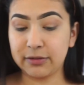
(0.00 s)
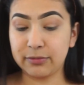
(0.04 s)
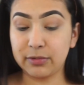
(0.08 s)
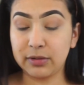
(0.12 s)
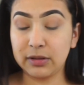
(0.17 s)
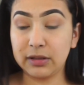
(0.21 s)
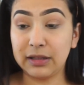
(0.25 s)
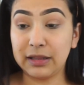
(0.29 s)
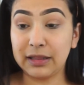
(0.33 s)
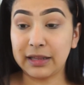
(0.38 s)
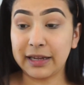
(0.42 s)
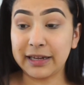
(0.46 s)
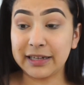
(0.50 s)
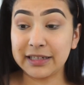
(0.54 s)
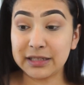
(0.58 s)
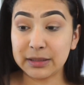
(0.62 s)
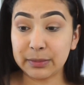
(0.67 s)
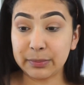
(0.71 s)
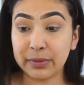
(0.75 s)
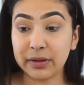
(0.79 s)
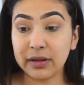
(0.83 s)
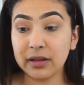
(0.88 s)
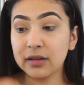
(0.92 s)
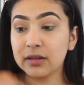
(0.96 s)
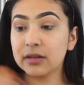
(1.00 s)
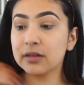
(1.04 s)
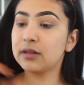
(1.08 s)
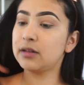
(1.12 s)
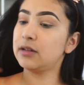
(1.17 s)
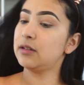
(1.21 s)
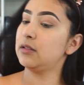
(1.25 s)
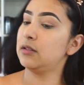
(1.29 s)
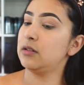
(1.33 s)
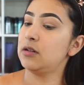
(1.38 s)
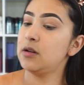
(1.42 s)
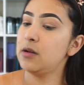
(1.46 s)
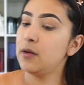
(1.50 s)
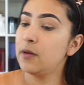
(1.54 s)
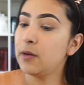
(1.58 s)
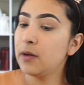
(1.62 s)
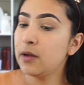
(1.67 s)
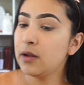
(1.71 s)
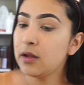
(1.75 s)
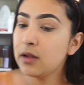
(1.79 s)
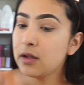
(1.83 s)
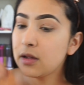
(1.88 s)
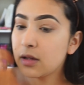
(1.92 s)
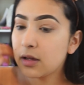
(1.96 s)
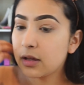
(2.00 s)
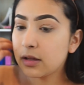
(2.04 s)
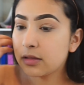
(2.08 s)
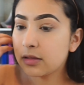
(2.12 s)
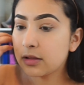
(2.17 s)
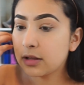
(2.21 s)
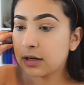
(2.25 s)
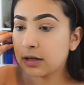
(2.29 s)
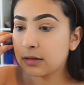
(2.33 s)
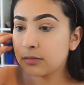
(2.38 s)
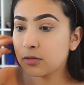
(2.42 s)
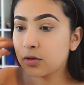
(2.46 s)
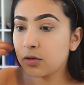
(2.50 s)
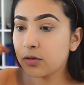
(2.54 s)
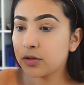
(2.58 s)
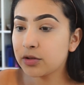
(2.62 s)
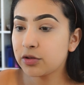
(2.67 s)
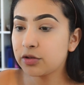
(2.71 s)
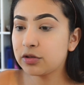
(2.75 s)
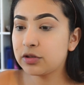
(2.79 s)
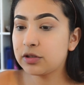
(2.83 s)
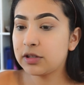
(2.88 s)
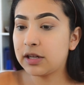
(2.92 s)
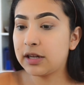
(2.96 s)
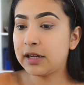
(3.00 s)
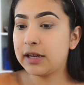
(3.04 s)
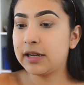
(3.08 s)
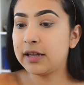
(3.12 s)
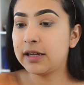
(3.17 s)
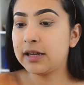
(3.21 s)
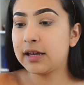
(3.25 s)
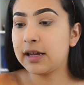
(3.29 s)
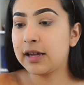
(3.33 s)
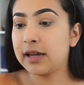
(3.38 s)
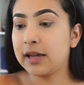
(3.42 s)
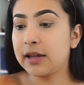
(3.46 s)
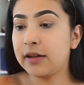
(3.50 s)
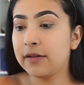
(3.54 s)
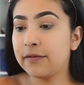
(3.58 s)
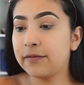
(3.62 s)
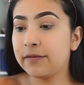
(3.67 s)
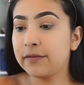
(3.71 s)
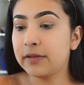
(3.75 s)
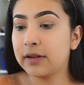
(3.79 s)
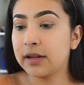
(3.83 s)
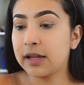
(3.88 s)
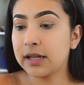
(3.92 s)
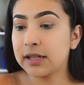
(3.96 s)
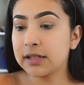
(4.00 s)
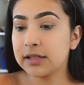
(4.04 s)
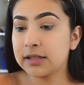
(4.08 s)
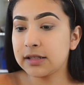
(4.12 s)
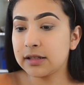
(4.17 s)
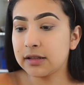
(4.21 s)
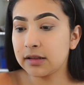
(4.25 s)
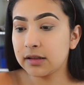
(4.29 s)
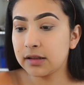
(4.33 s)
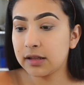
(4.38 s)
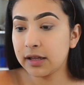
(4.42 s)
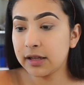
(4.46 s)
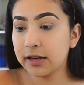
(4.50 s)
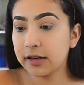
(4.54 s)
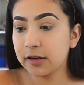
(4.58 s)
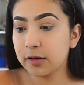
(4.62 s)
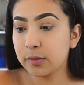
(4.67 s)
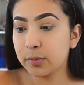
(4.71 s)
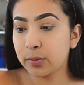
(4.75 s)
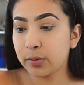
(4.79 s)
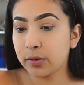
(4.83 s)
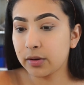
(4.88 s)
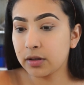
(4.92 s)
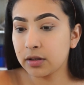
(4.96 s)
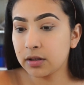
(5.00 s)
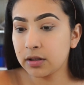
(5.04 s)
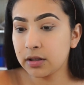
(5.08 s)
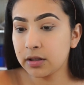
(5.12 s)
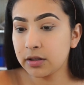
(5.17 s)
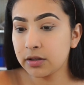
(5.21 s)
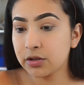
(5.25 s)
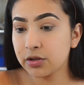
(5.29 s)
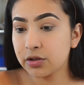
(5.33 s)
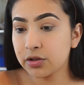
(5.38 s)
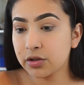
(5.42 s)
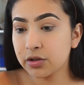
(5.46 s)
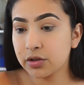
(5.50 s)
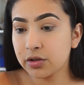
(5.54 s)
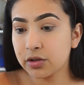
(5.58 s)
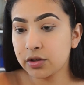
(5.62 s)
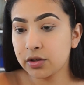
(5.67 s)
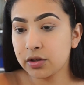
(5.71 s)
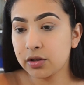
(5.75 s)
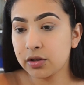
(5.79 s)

a really light pink color. And then I'm going to take a flat synthetic brush,